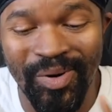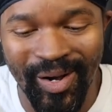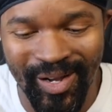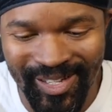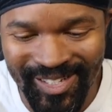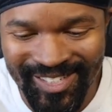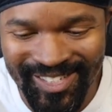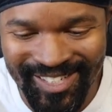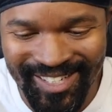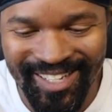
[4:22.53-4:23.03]

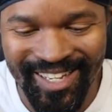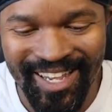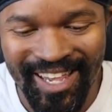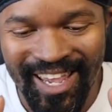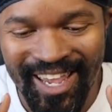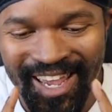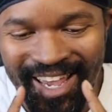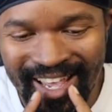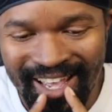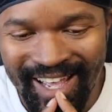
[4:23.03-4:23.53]
but
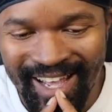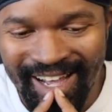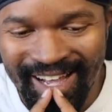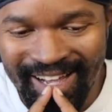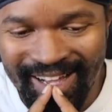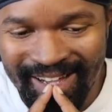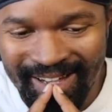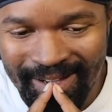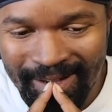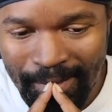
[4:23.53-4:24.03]

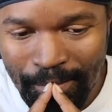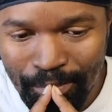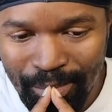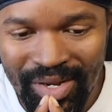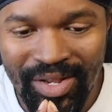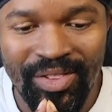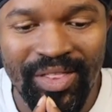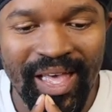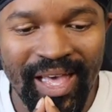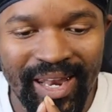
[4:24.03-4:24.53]
uh,
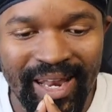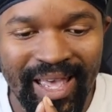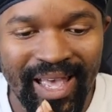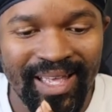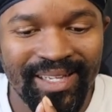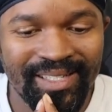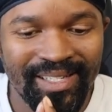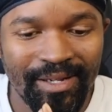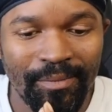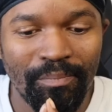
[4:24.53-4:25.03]
be that
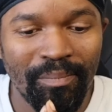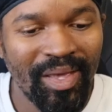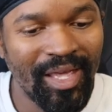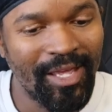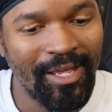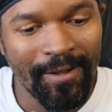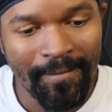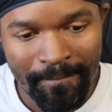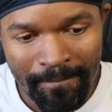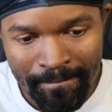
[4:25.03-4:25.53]
as it
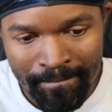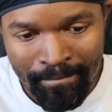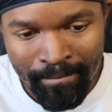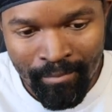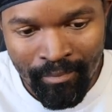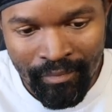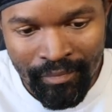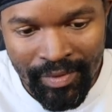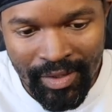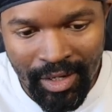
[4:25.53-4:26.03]
may
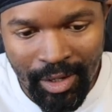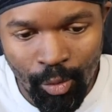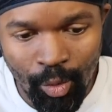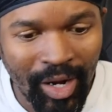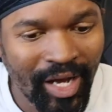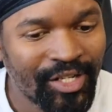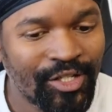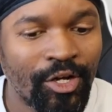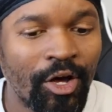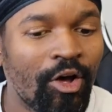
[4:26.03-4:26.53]

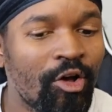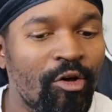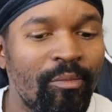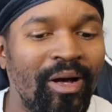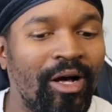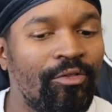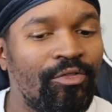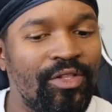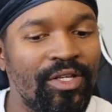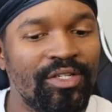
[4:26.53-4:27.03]
why talk
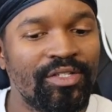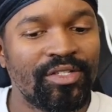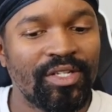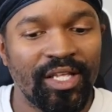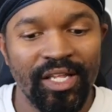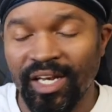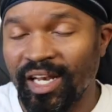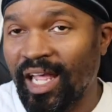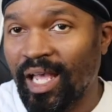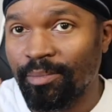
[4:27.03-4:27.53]
about this
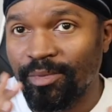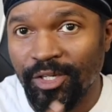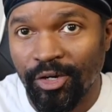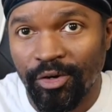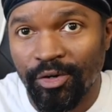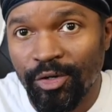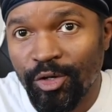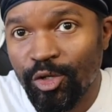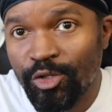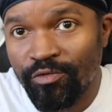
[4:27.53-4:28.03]
in an
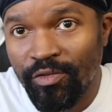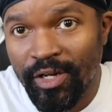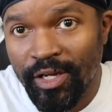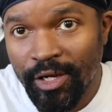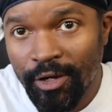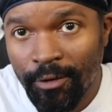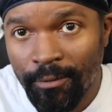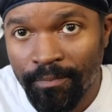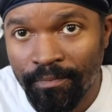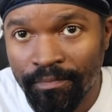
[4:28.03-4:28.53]
aptera news
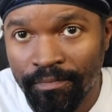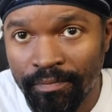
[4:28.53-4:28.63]
video